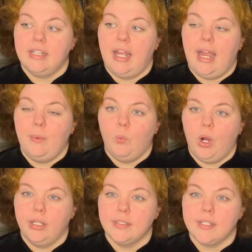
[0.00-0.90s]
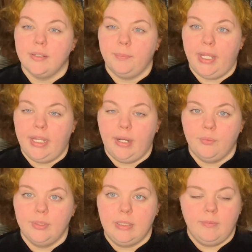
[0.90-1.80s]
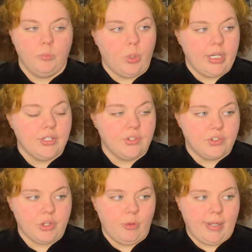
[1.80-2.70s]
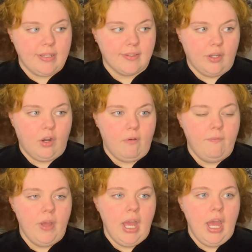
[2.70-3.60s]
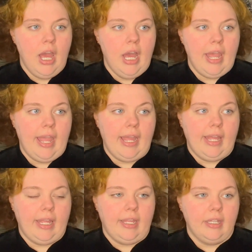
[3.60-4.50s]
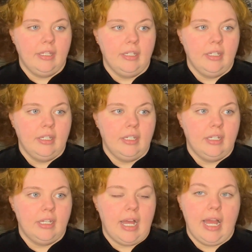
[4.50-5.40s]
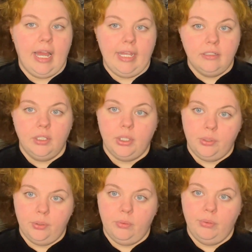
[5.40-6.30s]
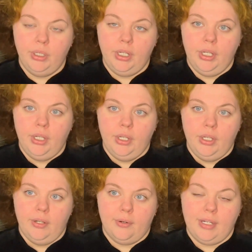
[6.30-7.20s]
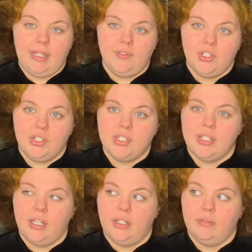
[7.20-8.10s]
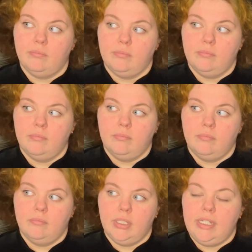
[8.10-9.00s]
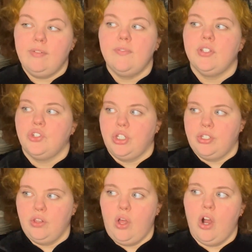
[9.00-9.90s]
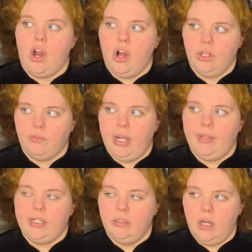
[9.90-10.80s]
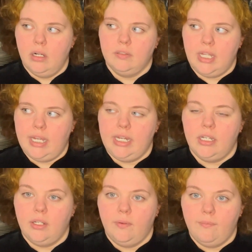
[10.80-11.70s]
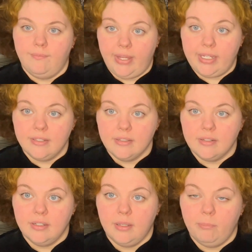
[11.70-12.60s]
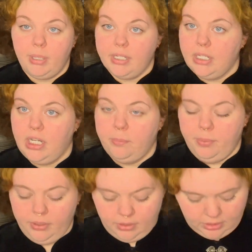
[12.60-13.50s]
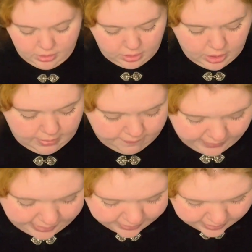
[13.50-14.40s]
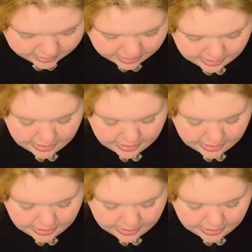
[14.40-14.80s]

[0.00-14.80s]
I really been wanting to sew myself a high-low, or even just, even if it's just long all around, like a long line vest, button-up vest.